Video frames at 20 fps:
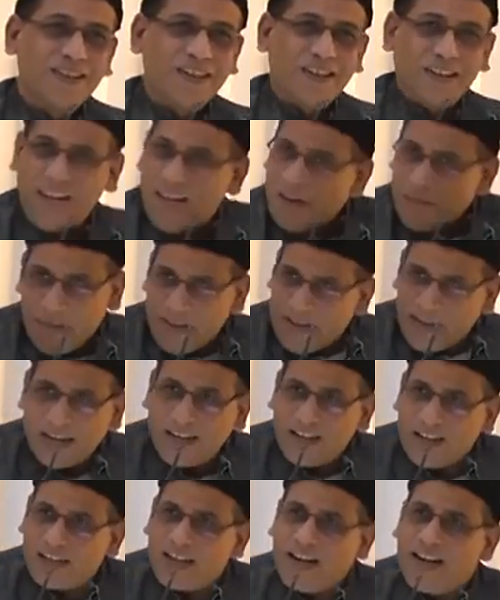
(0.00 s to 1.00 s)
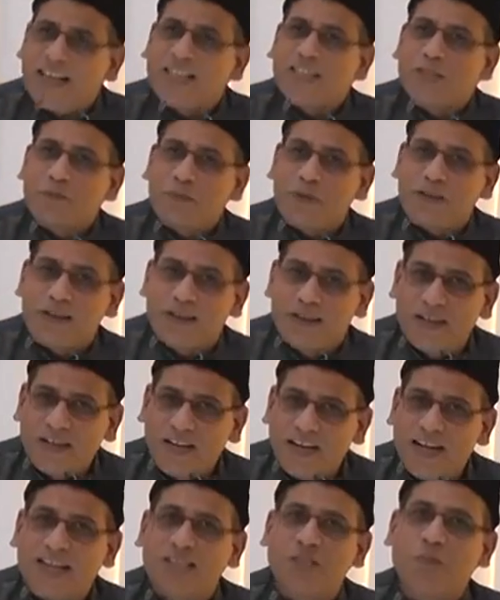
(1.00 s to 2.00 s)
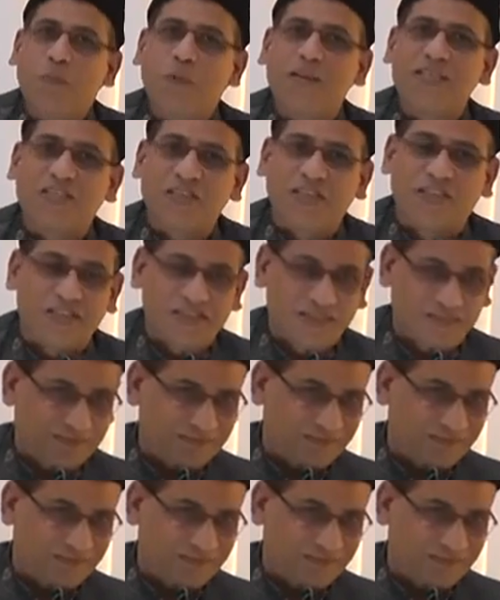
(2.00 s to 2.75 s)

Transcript: Let me get little explicit.